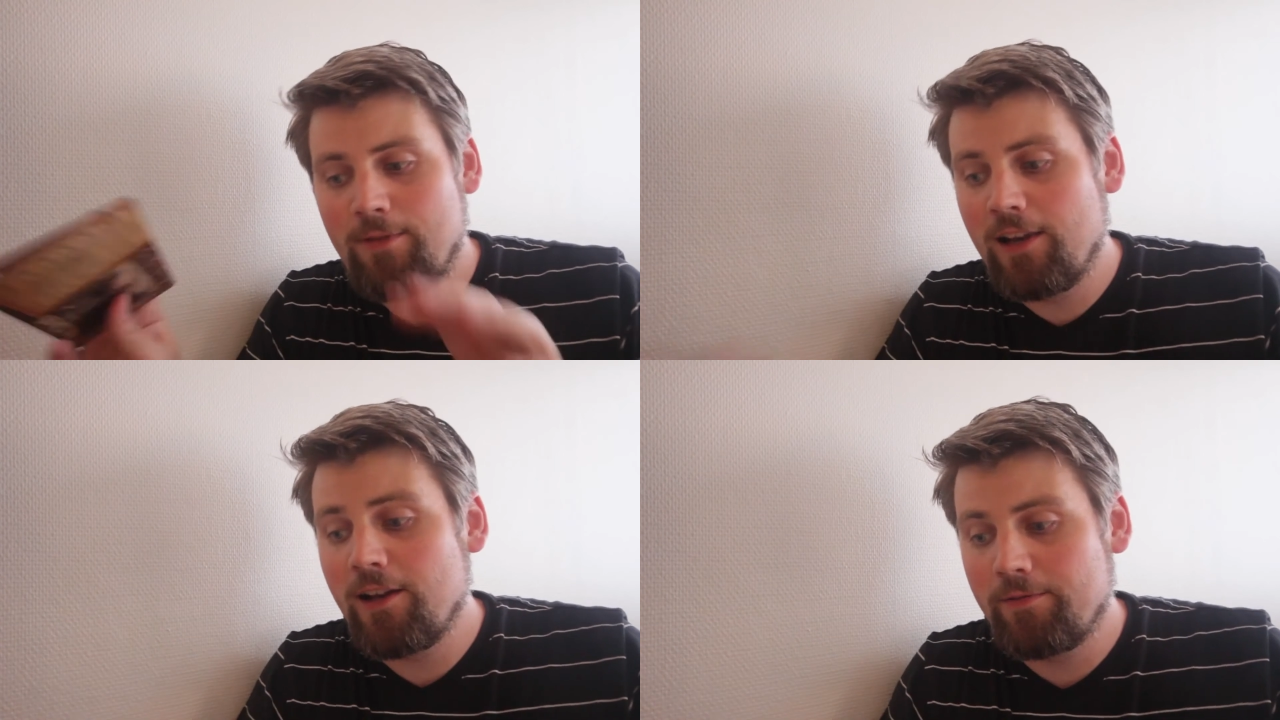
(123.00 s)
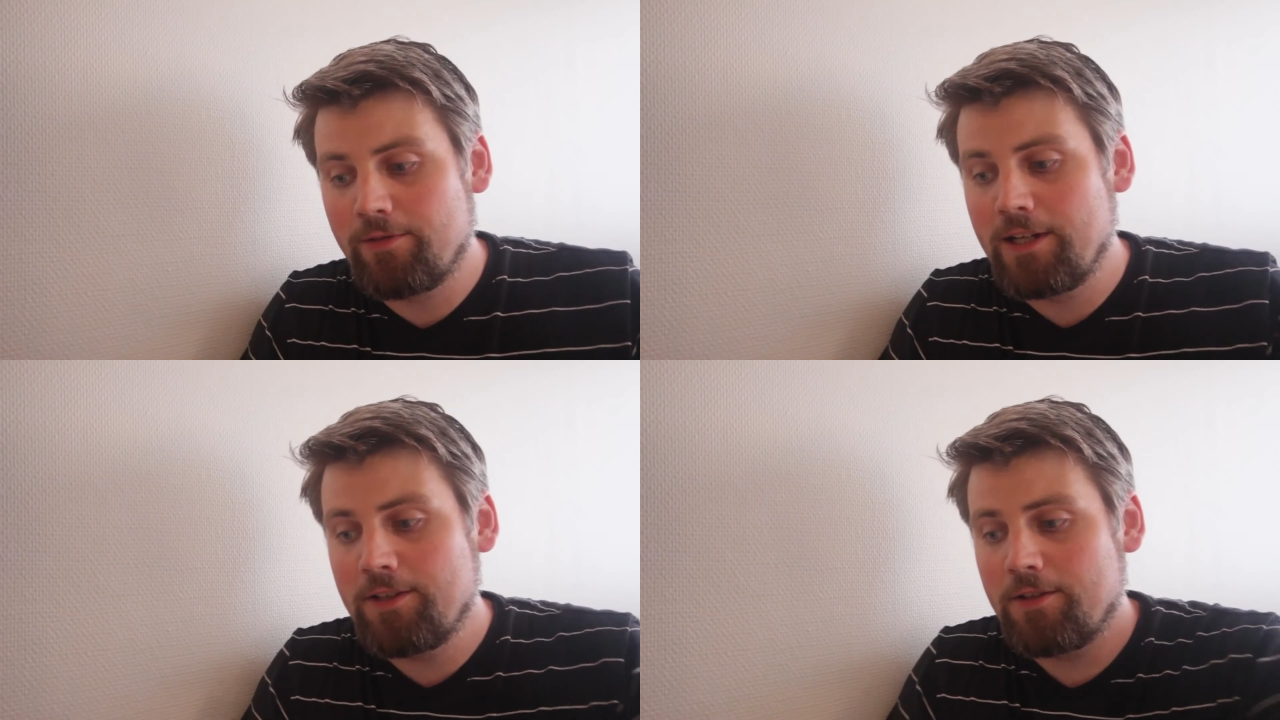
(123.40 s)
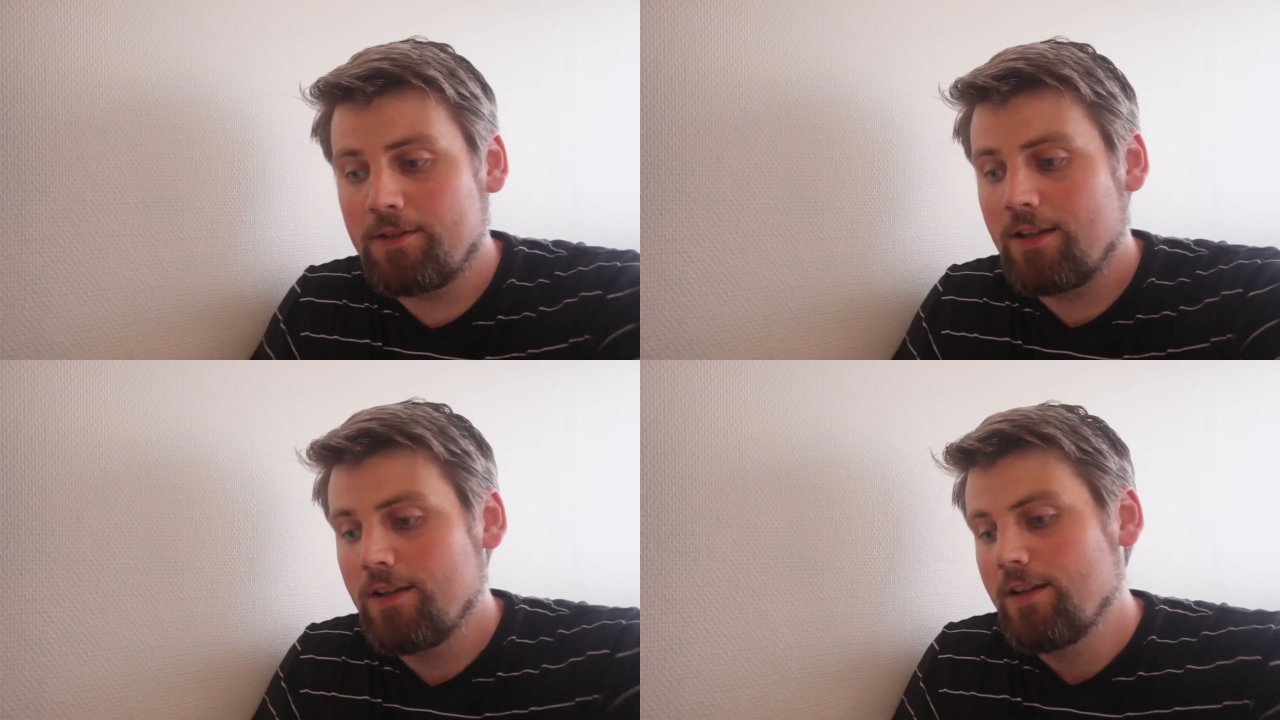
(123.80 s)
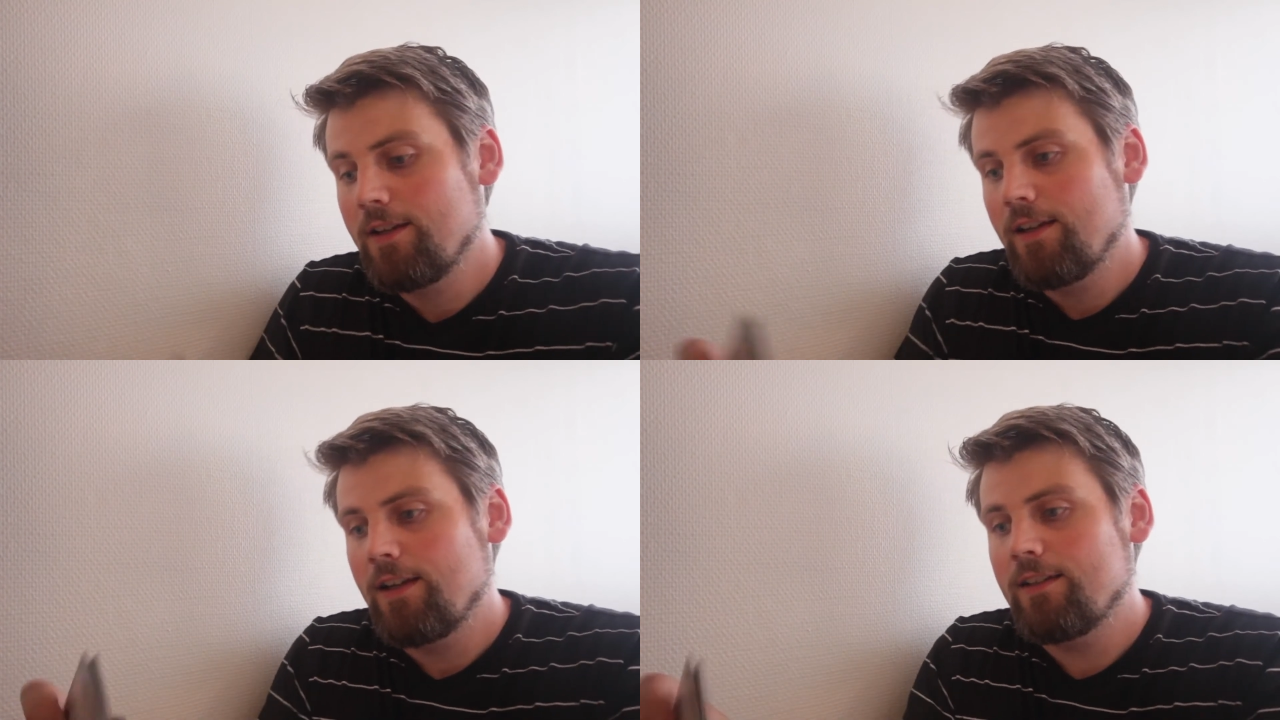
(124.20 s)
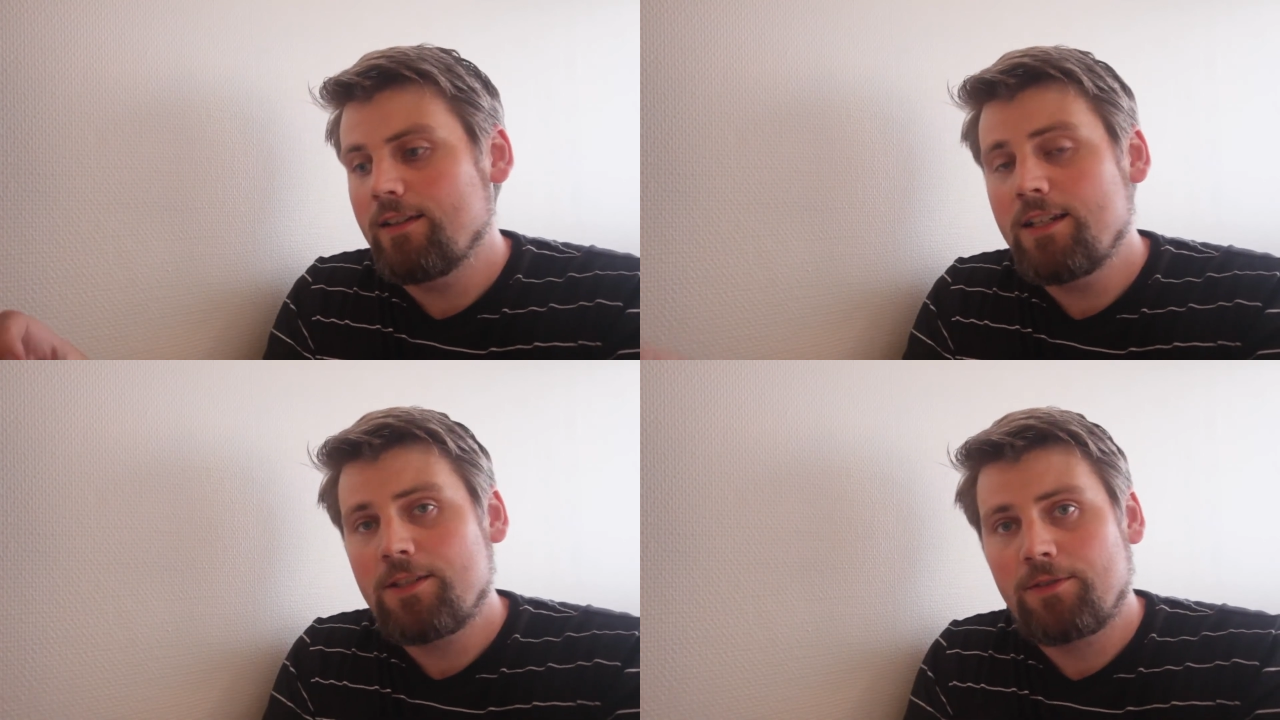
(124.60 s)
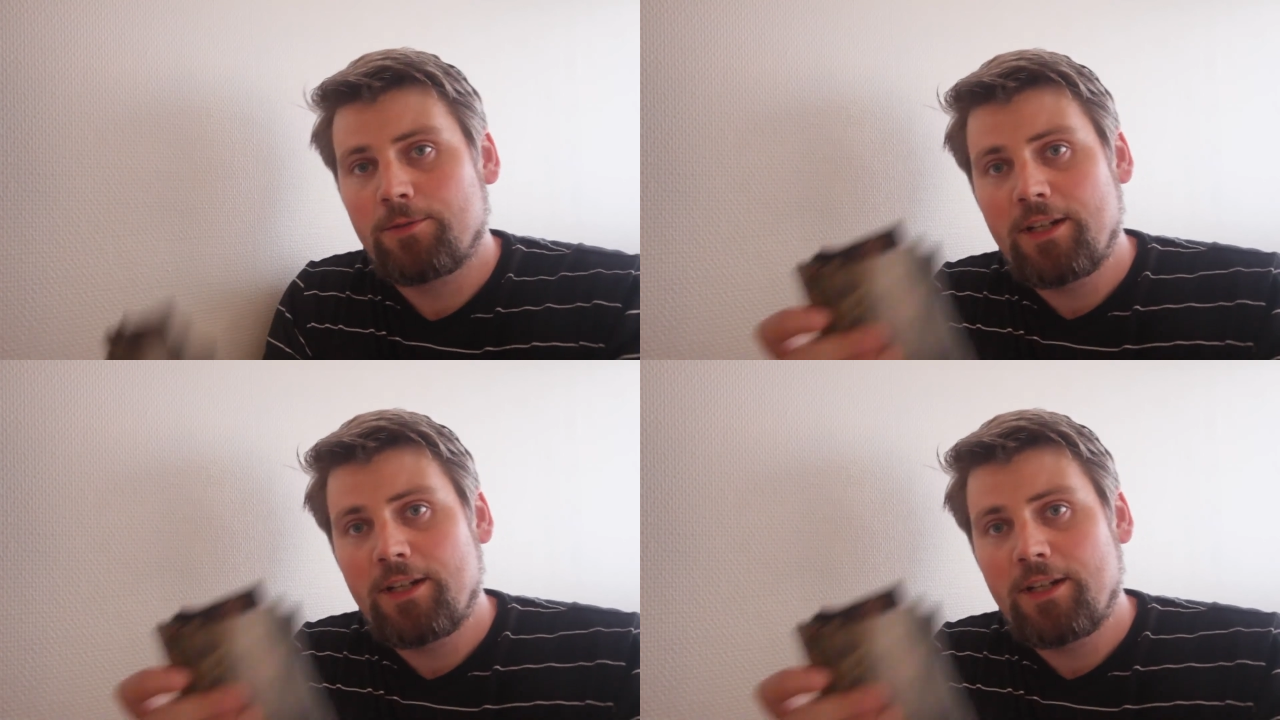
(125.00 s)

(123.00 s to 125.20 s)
a lot of races. And each of the